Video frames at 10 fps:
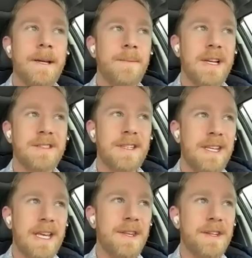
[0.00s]
Because at
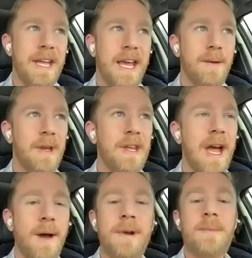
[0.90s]
the end of the day, I mean,
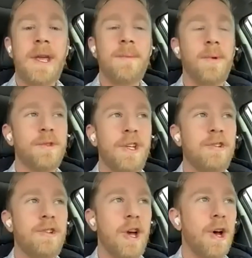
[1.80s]
how many people do
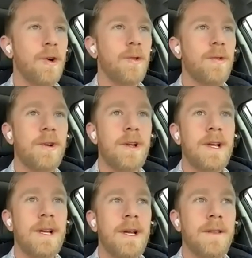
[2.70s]
you know
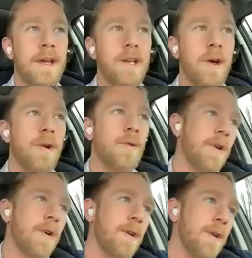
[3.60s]
that go to
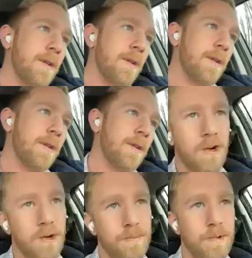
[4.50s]
work, come
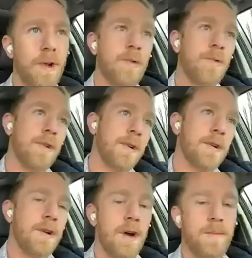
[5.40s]
home, go to
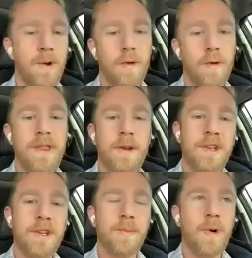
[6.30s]
work, come home, and they're
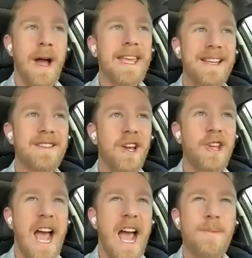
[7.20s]
miserable? I can't tell
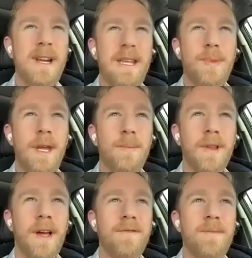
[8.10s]
you how many
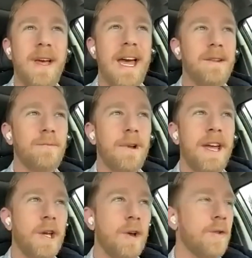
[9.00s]
people I've met when
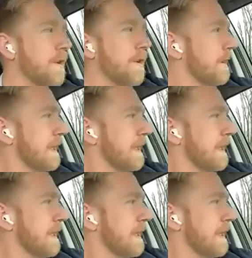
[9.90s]
I go to